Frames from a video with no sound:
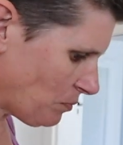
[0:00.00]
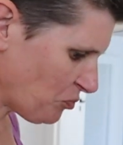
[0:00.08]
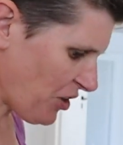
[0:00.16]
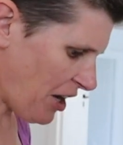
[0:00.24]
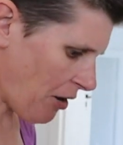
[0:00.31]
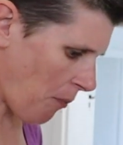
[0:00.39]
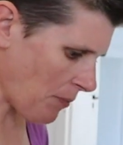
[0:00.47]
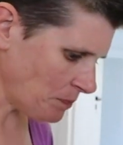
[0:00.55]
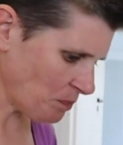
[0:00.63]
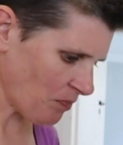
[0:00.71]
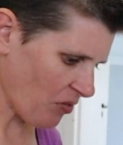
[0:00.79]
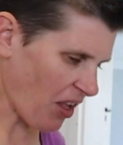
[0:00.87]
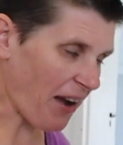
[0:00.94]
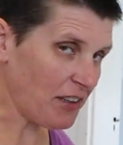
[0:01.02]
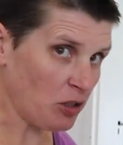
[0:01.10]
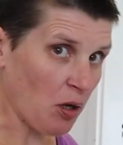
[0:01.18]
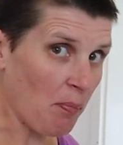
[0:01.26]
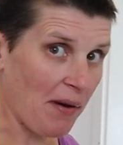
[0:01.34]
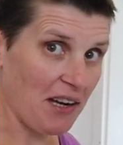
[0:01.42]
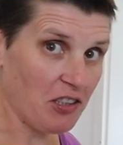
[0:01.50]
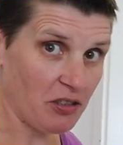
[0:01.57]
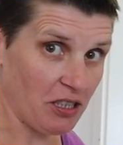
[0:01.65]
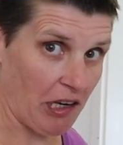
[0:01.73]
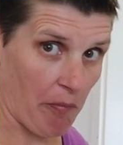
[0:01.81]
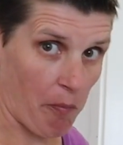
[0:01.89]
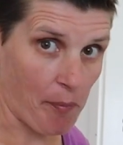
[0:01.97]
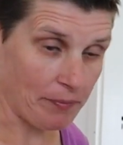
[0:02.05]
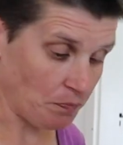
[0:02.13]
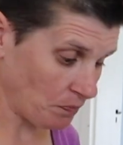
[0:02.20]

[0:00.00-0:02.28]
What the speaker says: Now, that is amazing.